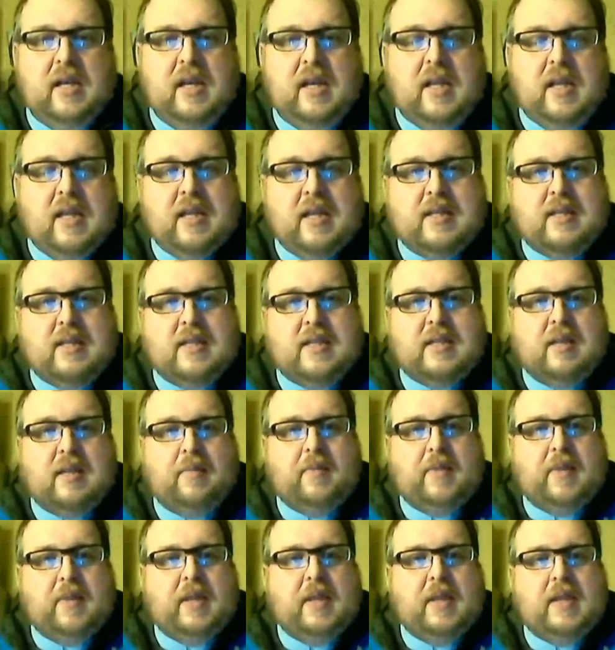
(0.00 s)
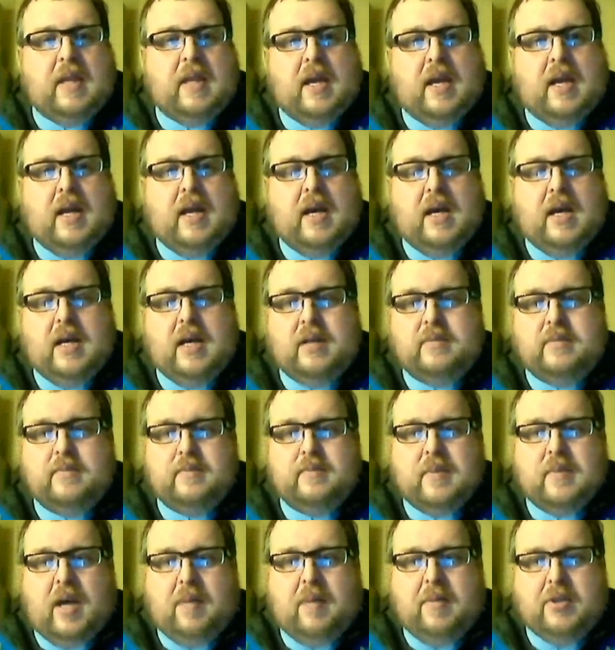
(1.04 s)
this is something that uh,
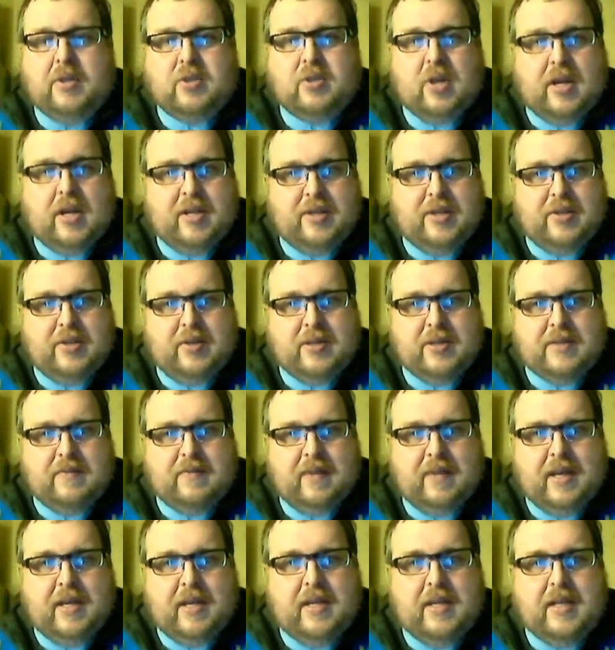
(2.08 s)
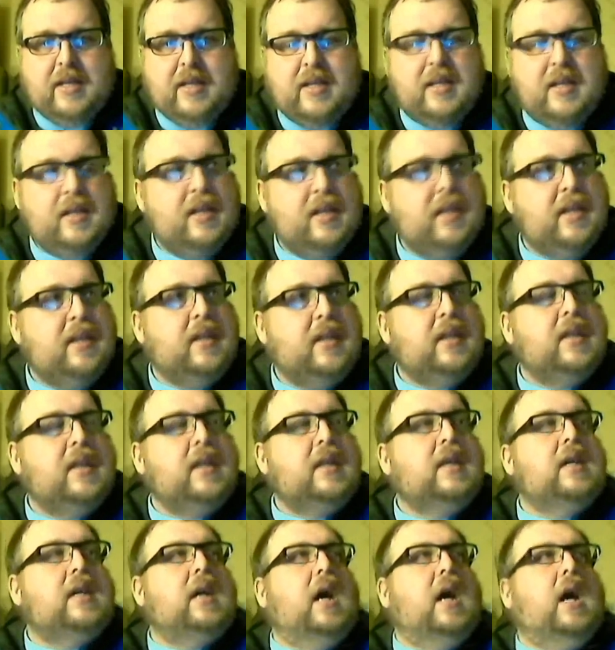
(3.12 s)
I've been trying to do as of late.
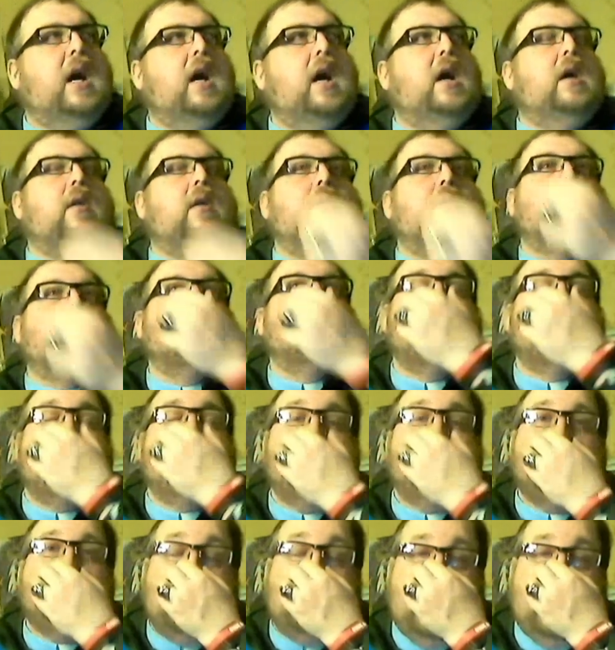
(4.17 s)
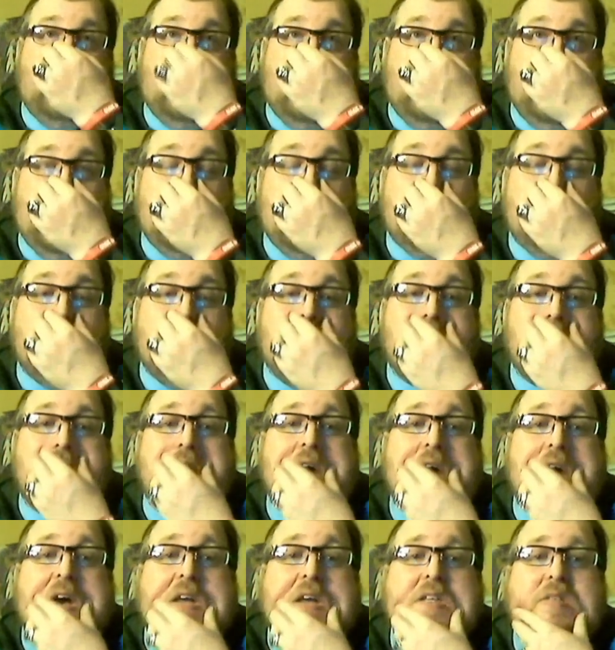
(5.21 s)
Um, lately, it
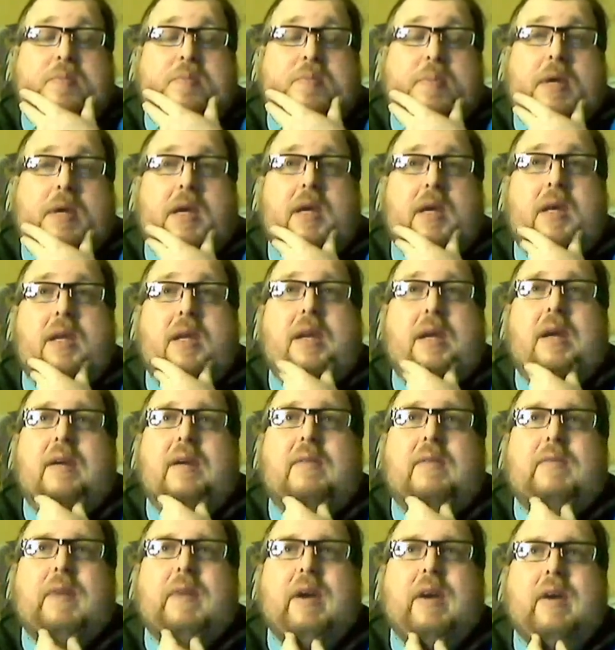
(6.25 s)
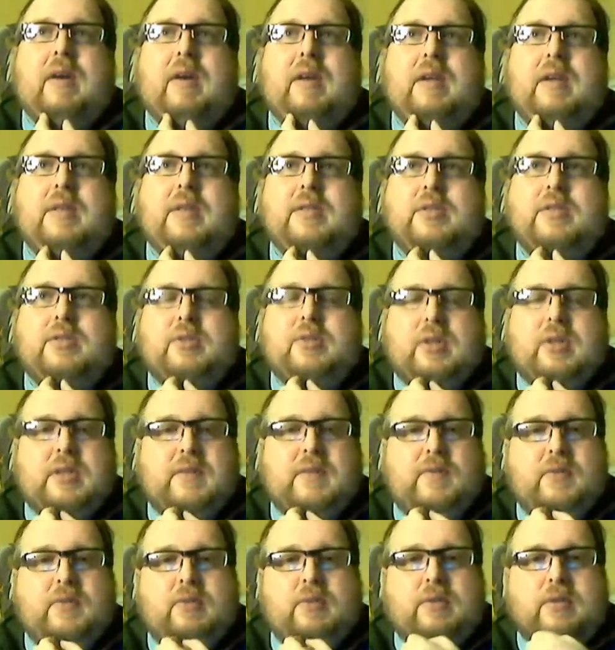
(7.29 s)
has been a very
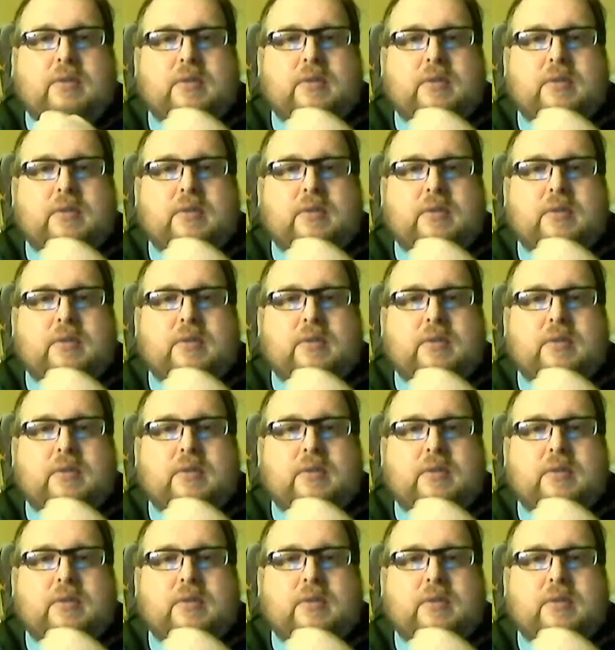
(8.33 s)
stressful